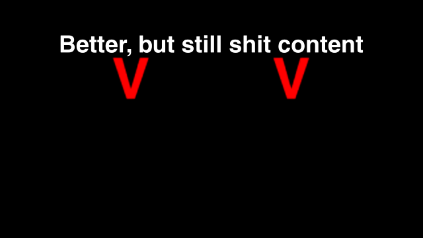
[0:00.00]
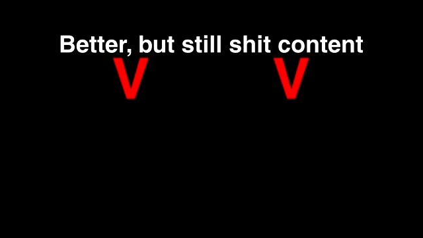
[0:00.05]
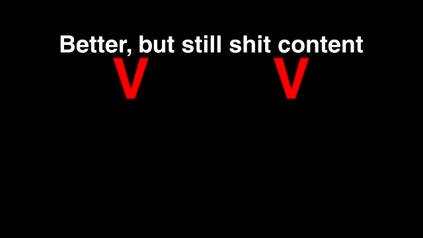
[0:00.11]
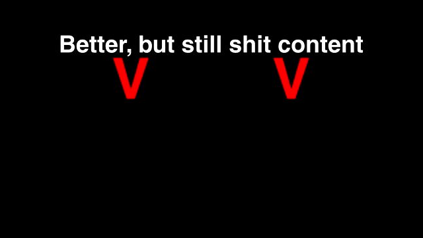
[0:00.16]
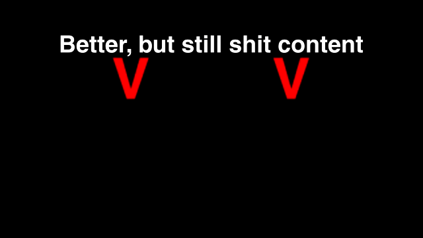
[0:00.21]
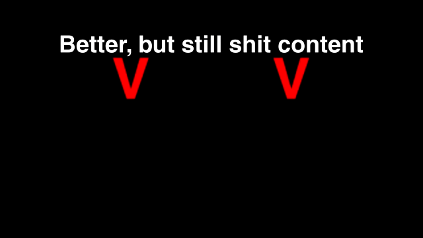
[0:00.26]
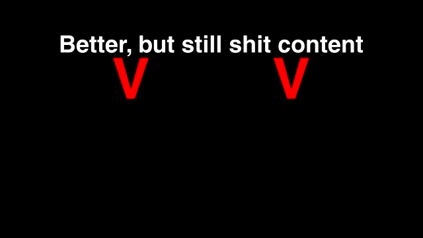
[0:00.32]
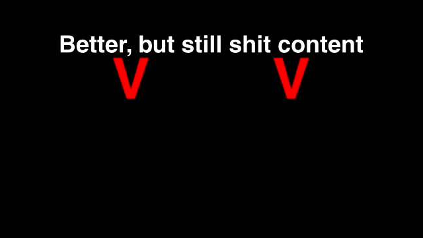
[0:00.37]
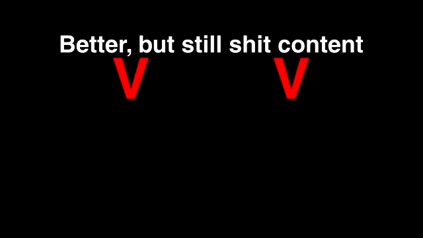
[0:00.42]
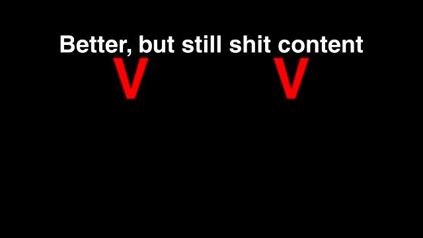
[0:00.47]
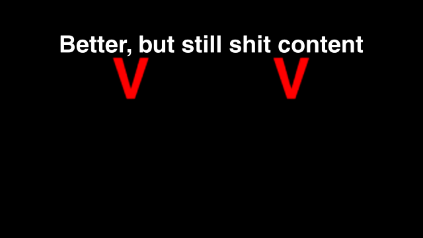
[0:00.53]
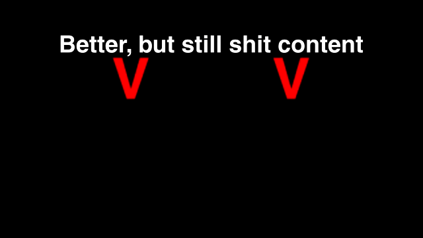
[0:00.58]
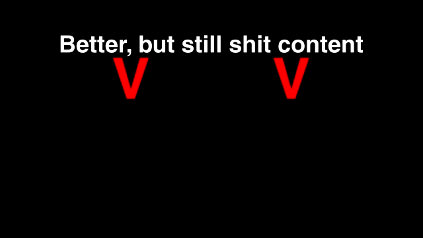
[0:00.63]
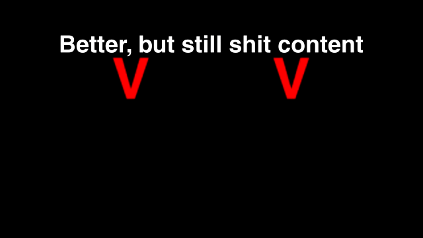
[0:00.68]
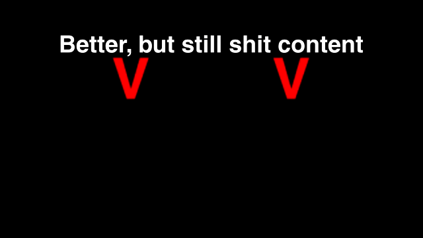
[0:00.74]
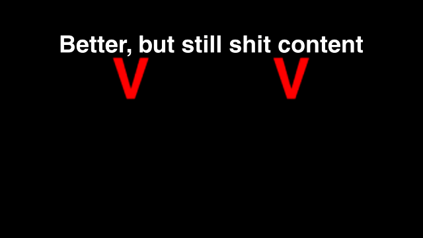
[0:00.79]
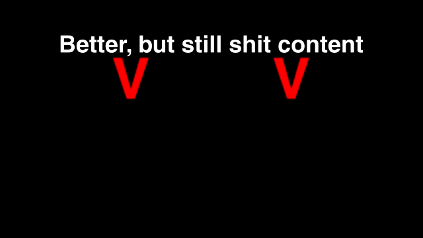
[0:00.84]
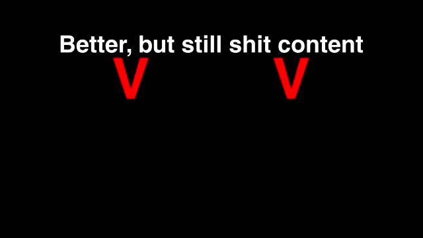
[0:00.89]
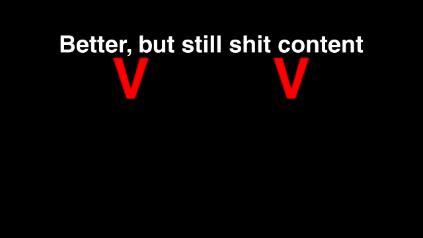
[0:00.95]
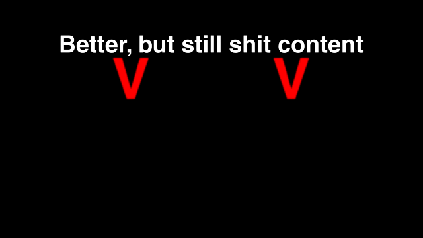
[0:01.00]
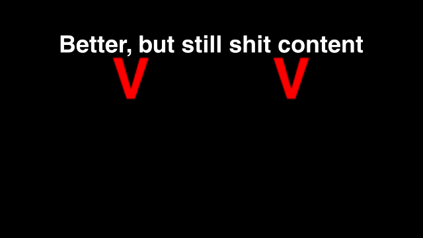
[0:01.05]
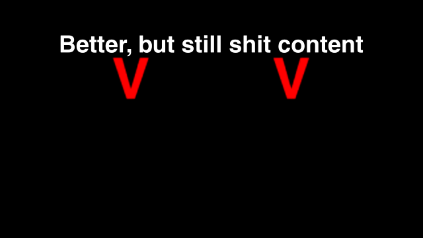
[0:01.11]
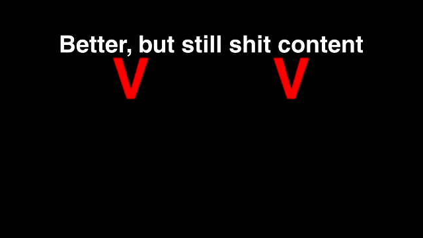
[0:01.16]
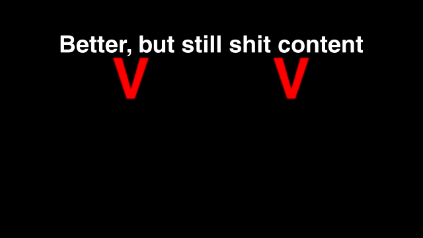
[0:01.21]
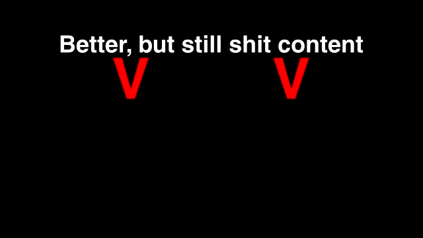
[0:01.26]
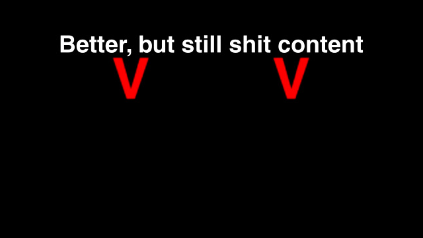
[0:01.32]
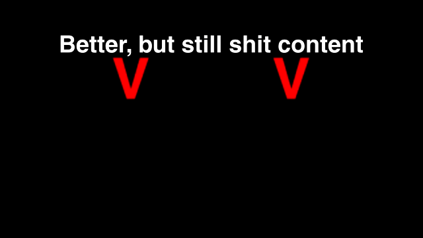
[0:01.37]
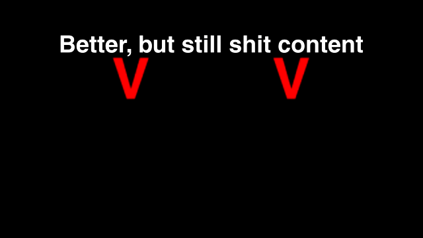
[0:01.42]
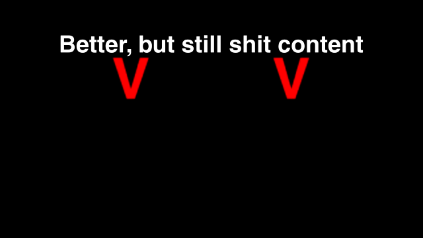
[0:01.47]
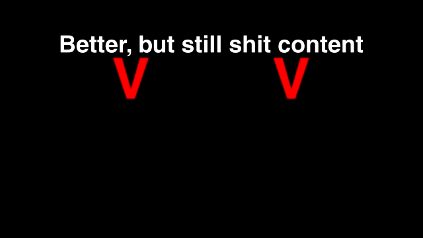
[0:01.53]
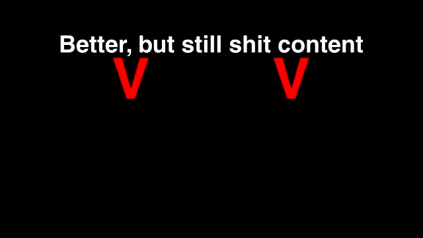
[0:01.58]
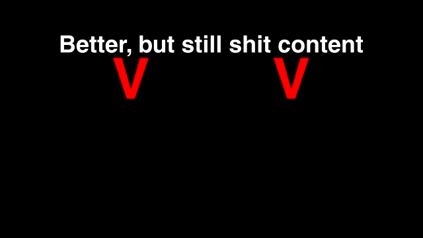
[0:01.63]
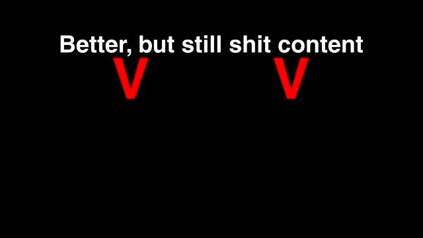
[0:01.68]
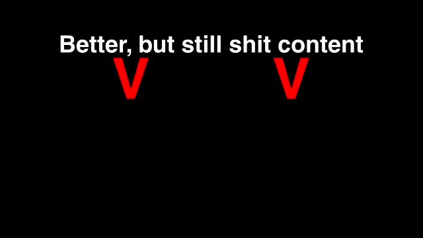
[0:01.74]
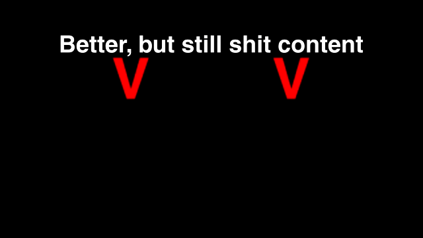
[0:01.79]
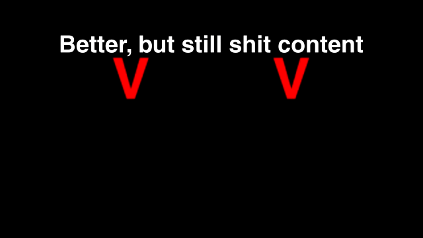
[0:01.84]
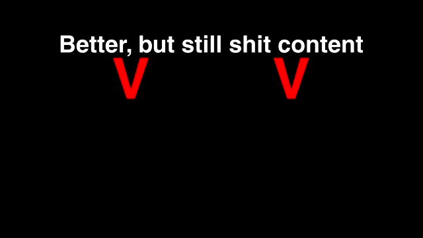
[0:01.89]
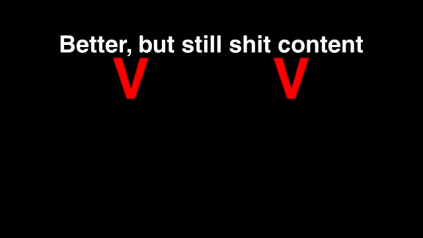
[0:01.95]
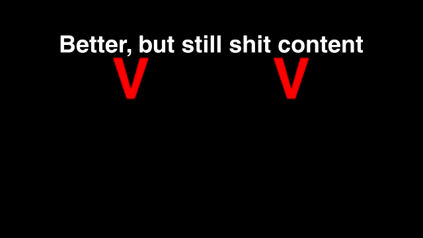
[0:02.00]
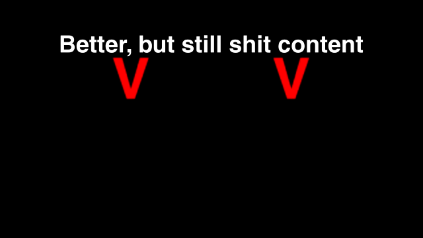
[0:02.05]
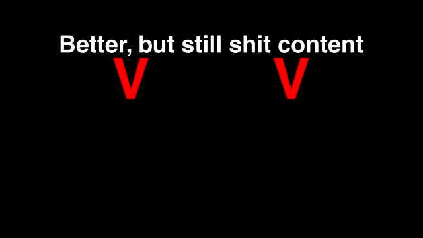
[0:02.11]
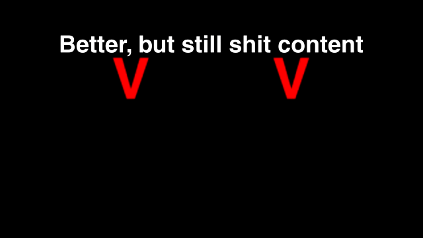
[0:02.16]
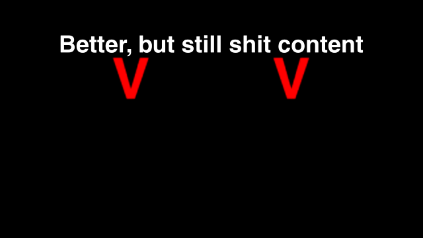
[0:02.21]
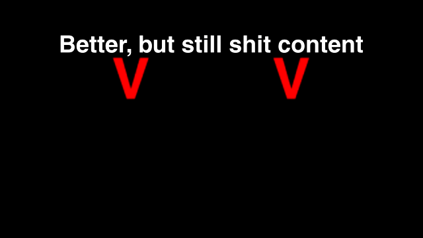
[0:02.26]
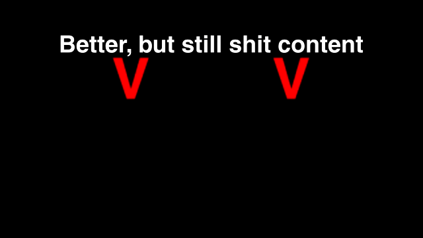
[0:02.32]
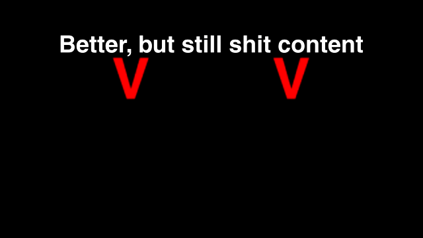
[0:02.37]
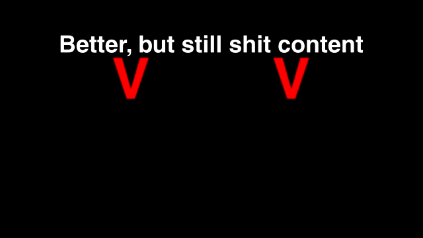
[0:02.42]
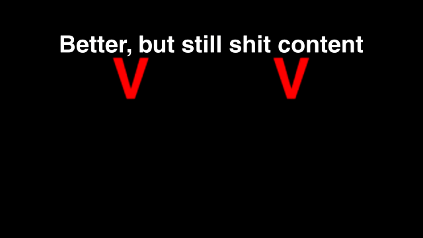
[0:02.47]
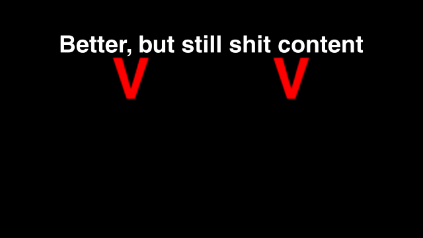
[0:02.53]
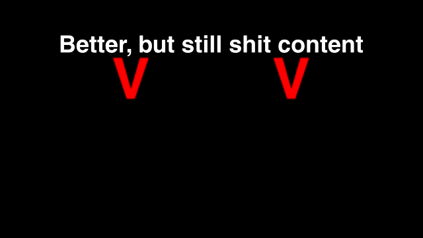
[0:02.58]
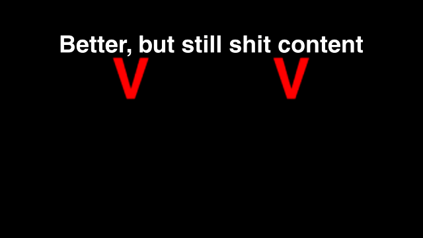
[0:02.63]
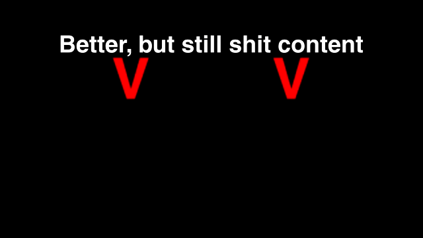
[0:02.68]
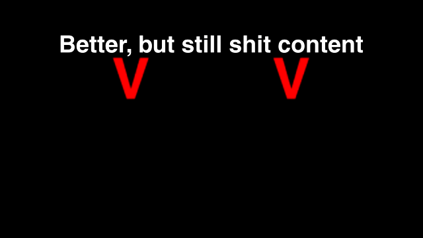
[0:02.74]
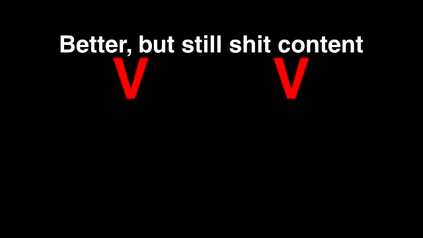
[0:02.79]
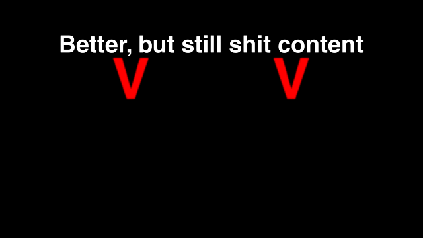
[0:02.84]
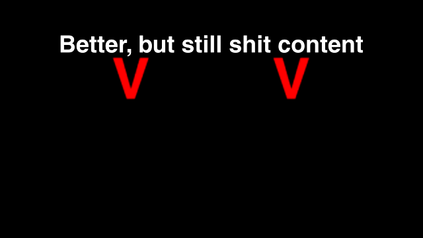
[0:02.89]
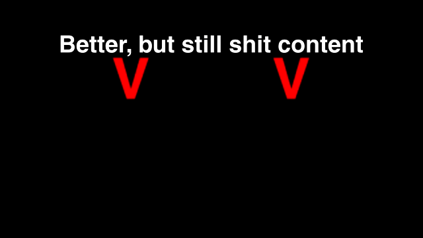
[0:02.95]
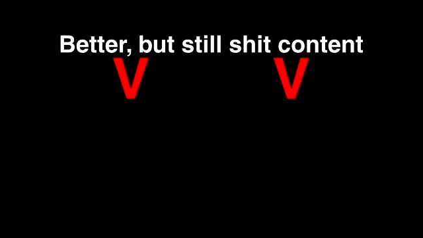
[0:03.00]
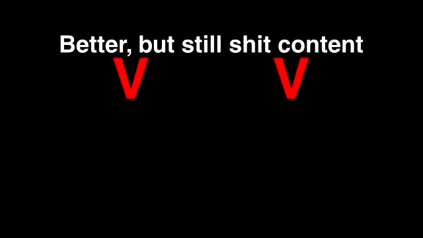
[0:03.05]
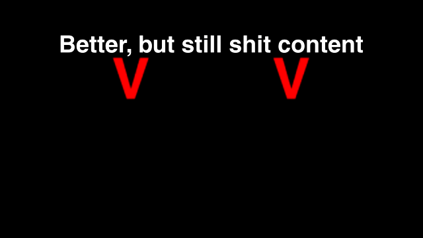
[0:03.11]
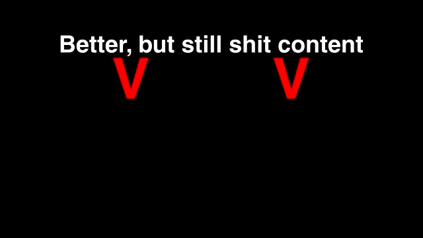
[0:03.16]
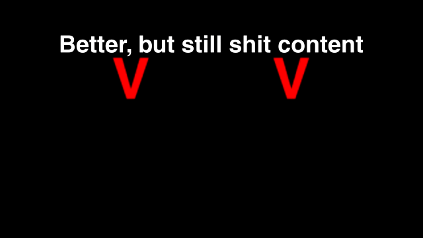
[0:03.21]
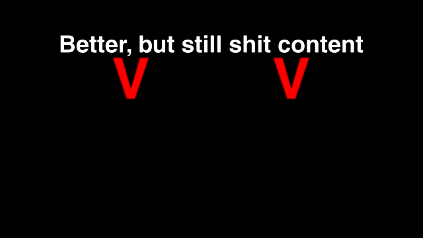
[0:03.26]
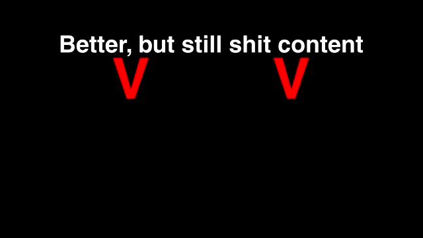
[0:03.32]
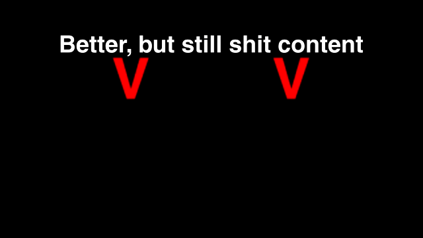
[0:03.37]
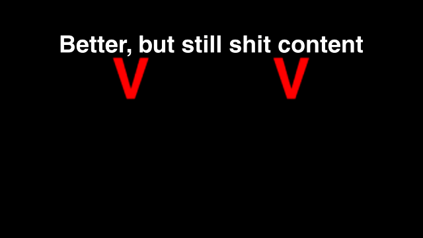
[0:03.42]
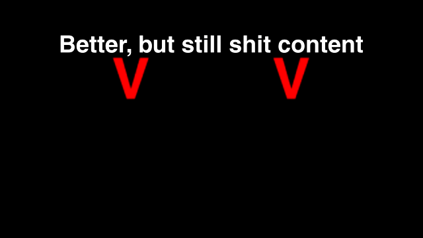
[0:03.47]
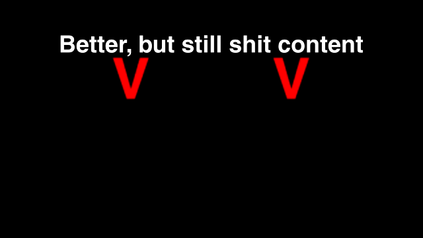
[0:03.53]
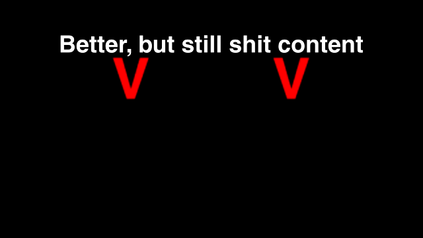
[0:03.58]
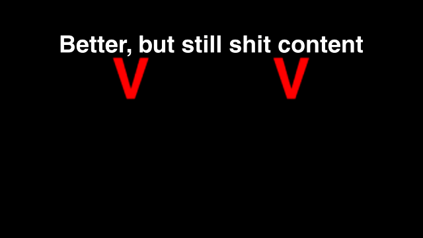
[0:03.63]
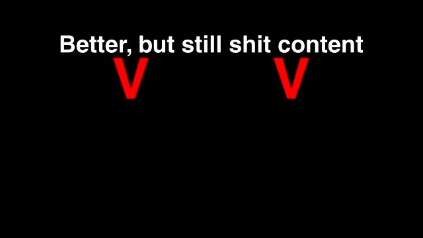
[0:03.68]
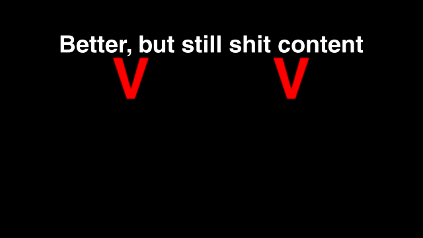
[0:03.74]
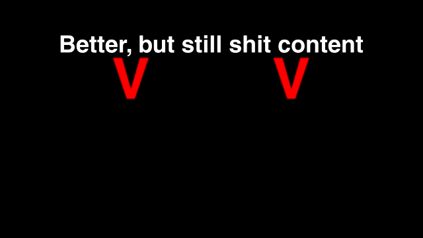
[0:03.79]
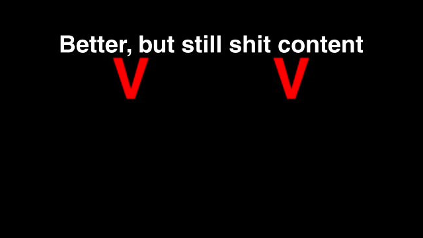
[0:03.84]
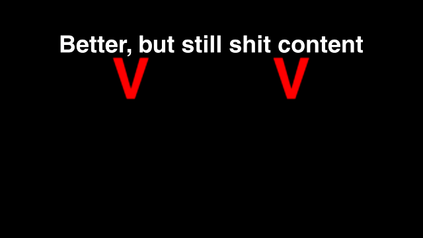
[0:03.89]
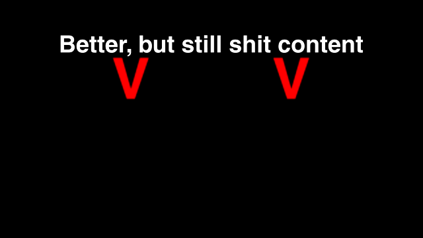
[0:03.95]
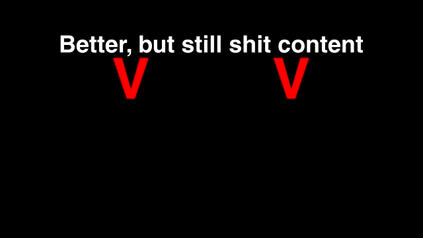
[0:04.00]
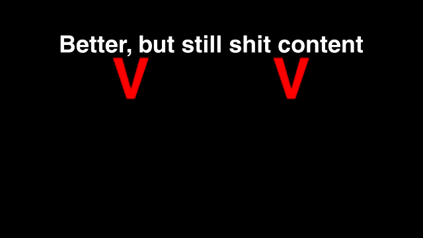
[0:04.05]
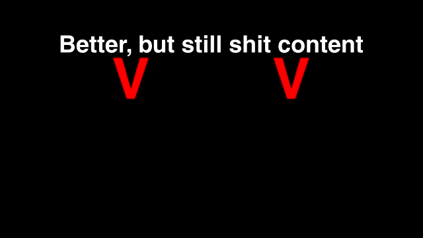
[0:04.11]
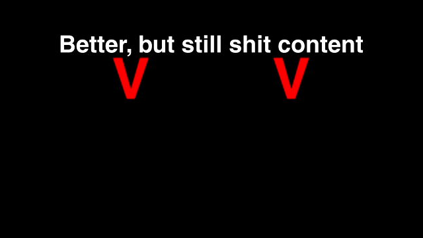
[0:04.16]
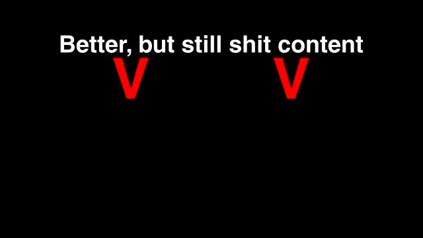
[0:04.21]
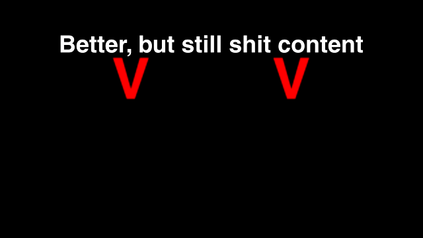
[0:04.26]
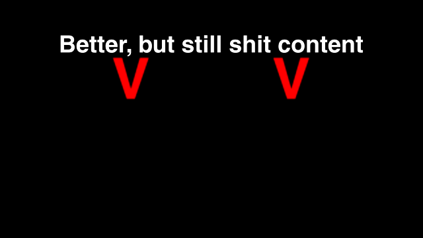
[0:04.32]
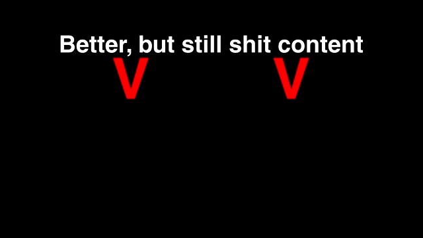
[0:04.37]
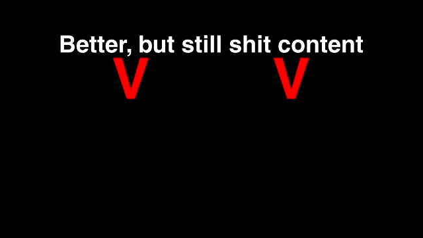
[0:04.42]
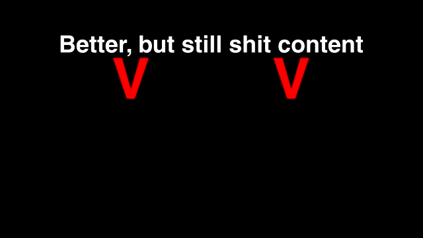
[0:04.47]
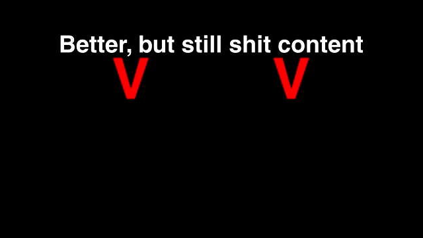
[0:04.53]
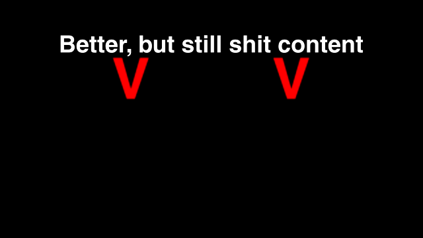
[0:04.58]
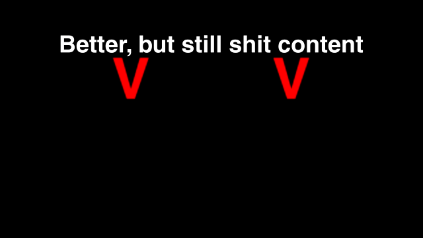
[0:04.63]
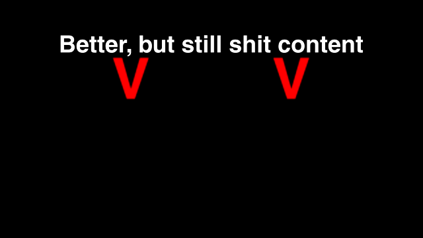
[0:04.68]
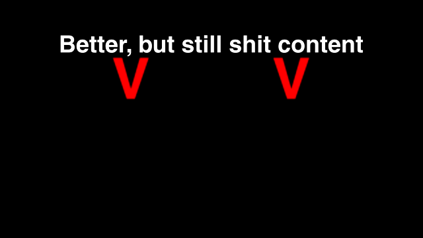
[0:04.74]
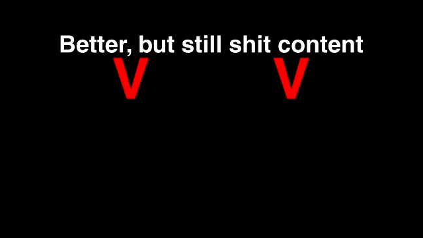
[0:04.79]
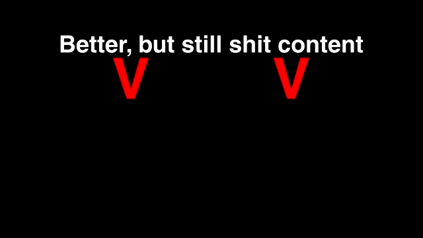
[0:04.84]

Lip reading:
[unreadable: no face in view]